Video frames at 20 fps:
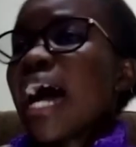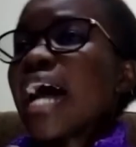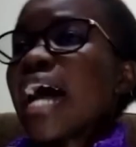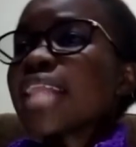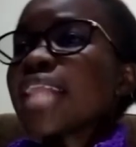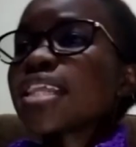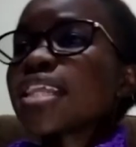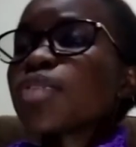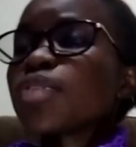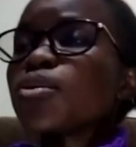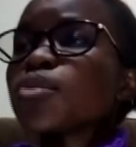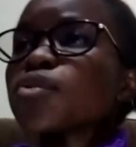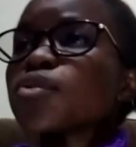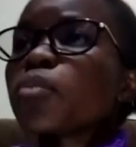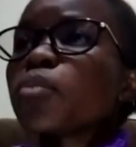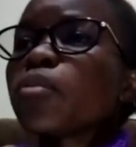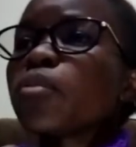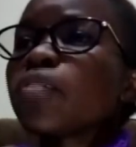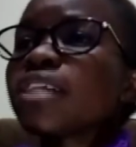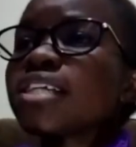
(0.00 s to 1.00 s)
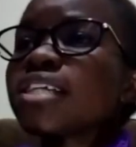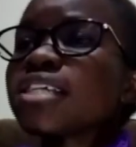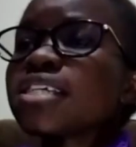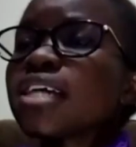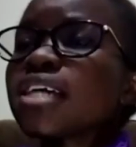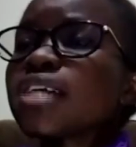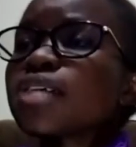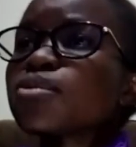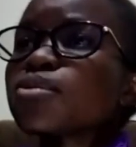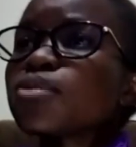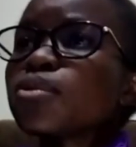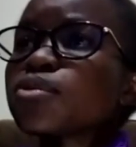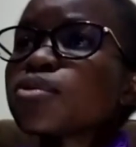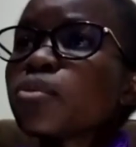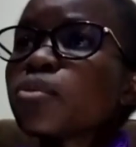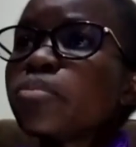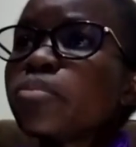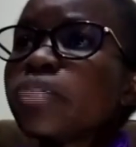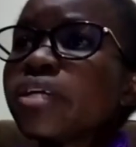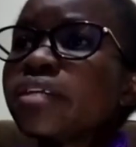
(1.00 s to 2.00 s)
And then also poverty has
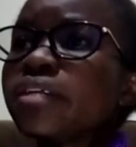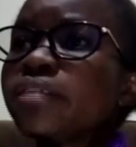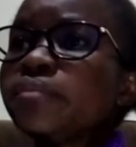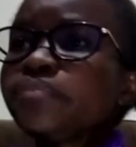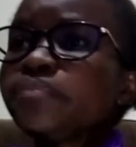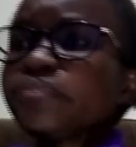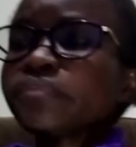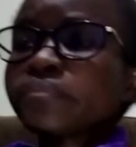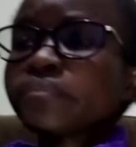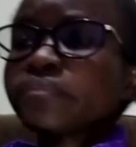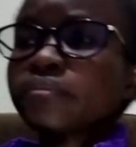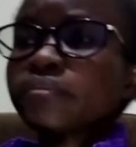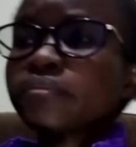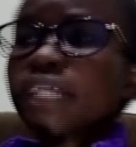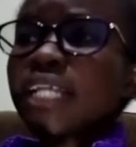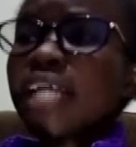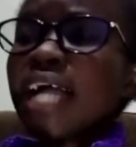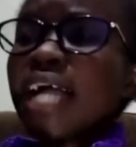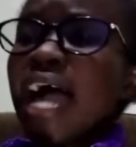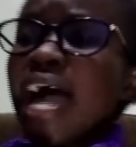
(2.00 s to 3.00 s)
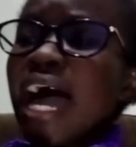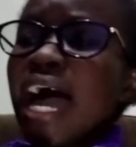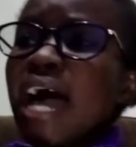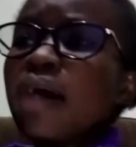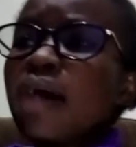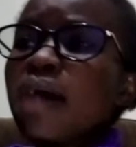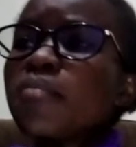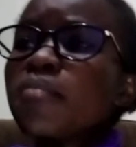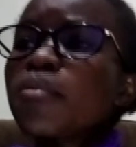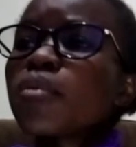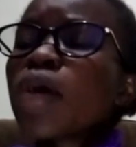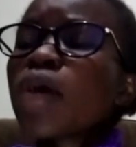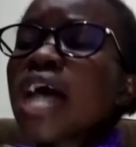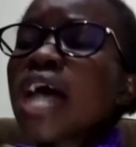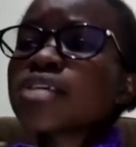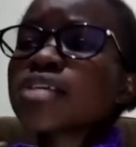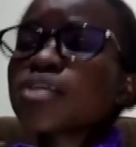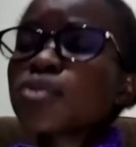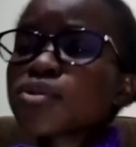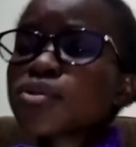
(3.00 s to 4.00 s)
also been um,
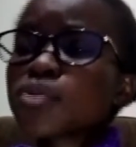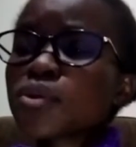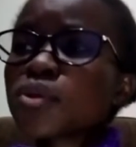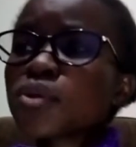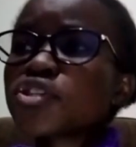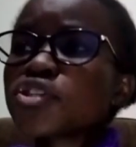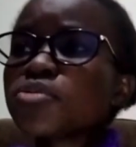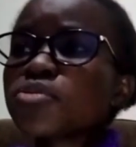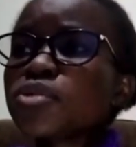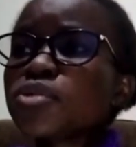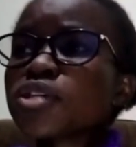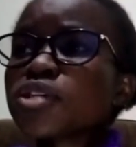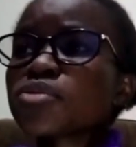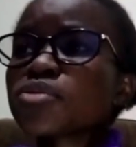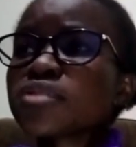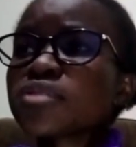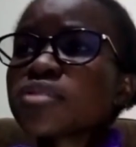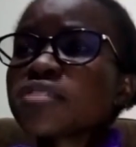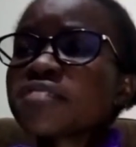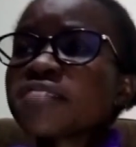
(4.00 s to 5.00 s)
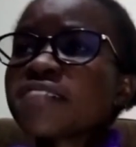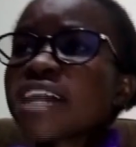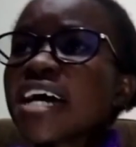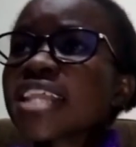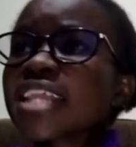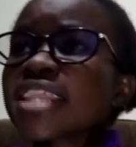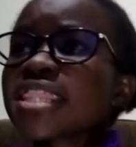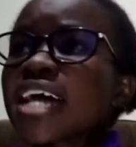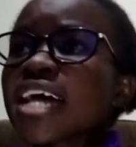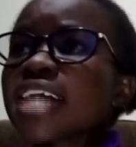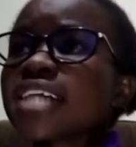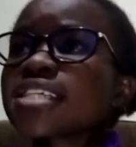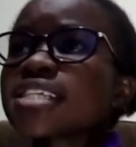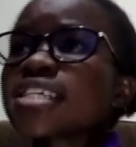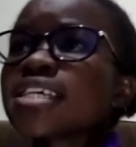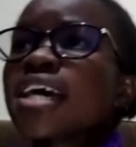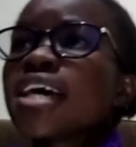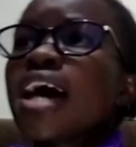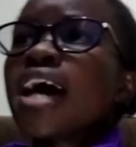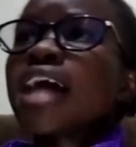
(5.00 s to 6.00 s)
has also contributed to the fact that
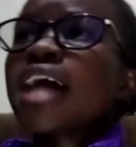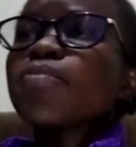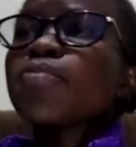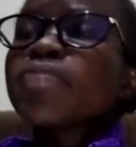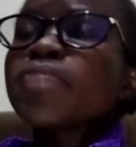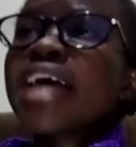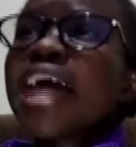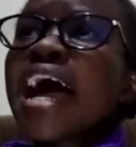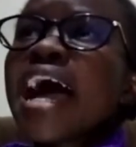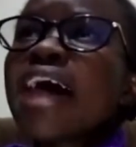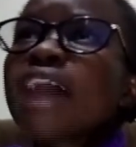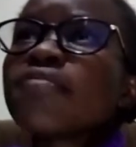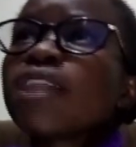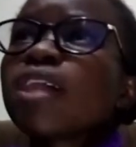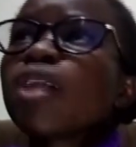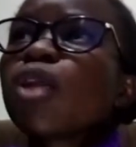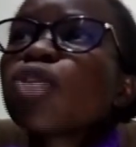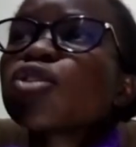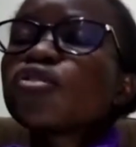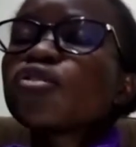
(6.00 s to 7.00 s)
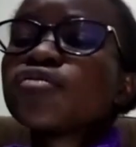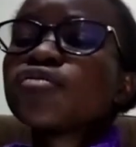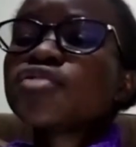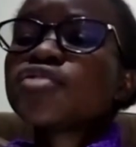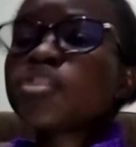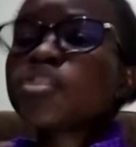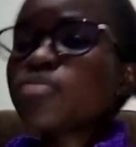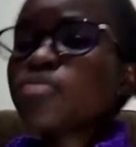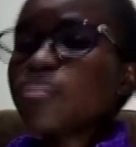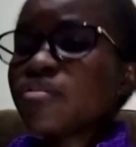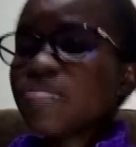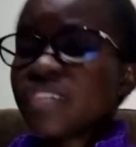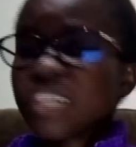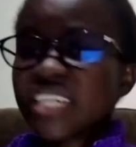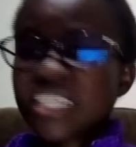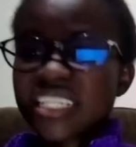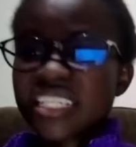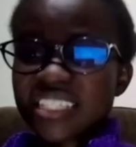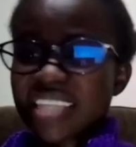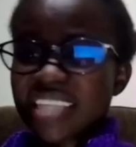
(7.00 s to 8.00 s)
we have a lot of
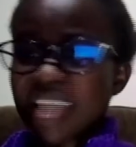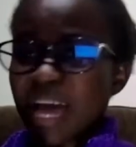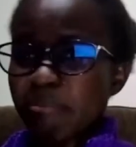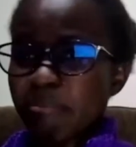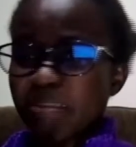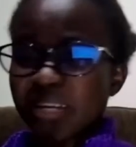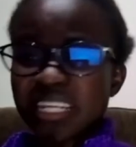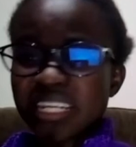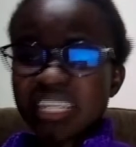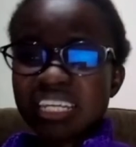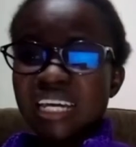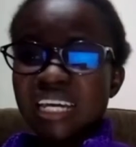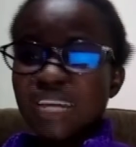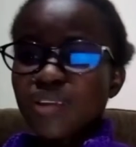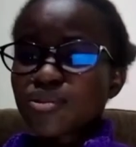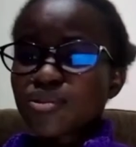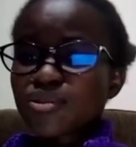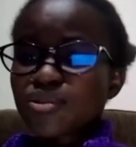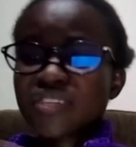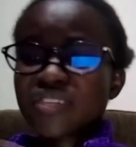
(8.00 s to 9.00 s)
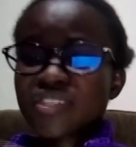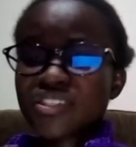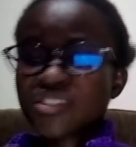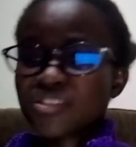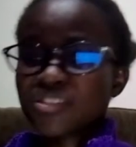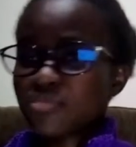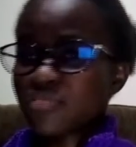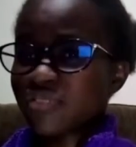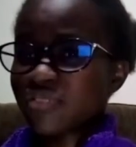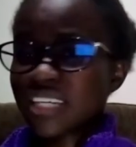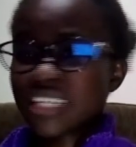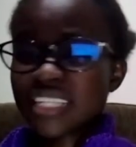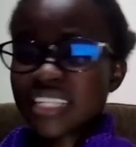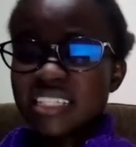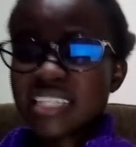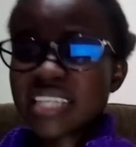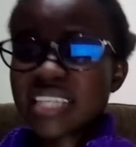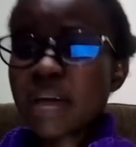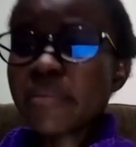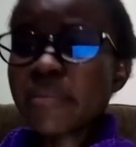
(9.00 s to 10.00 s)
GBV cases happening, a lot of SGBV
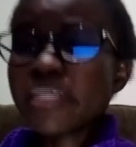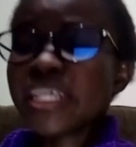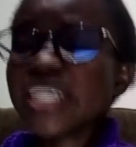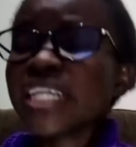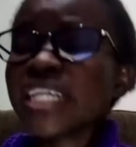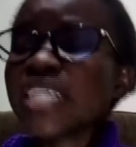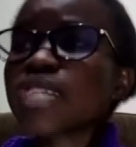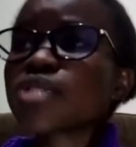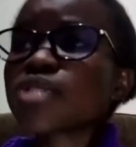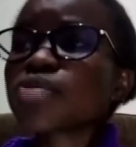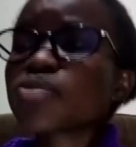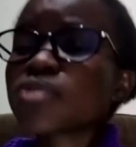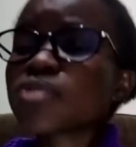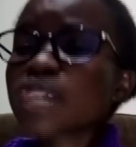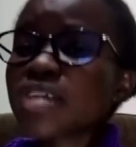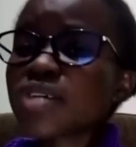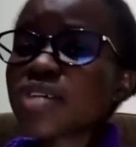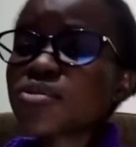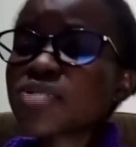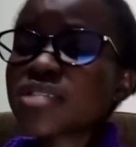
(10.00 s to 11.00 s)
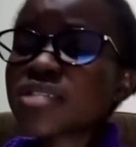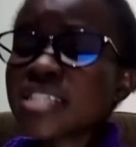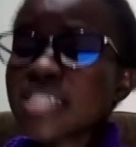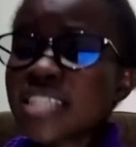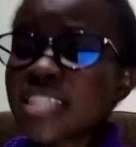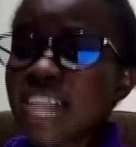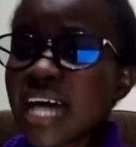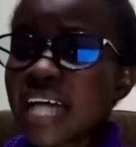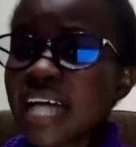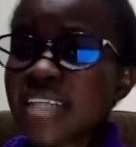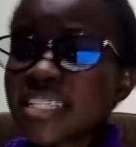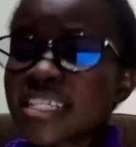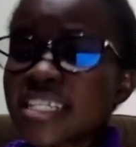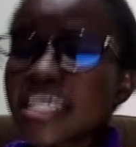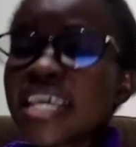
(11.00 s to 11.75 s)
cases happening, and it's so sad to see that.